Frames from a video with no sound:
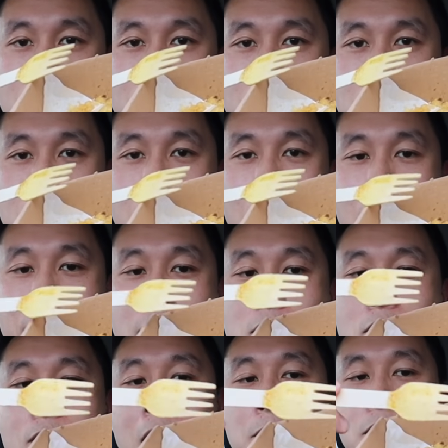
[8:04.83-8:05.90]
So having
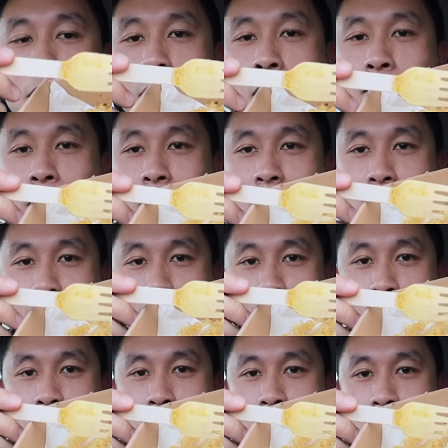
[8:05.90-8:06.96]
scraps on it is
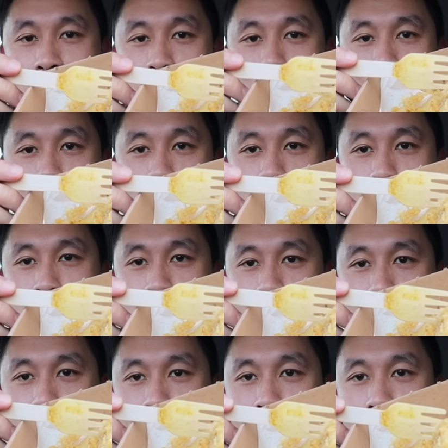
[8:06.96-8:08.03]
delicious, but it's
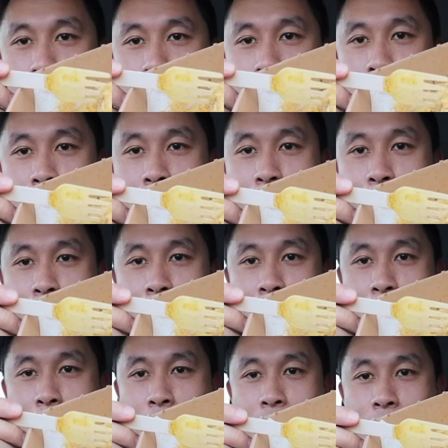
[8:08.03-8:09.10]
not that great
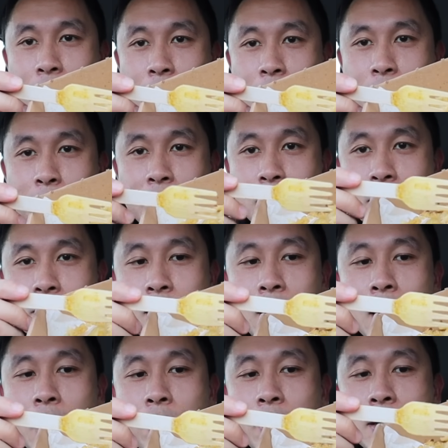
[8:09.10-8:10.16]
for the shots because you
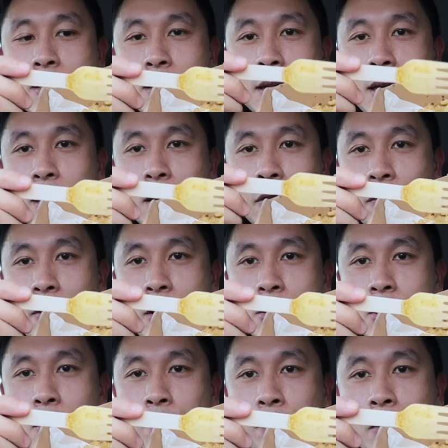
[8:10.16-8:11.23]
can't really see the
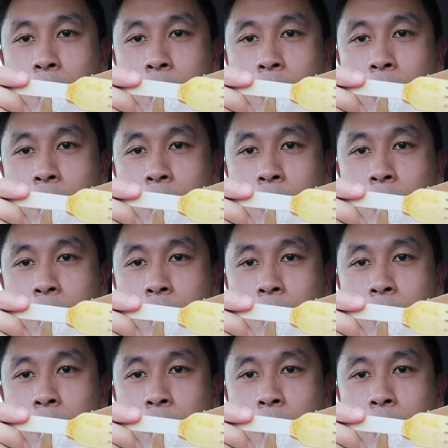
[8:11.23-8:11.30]
fish.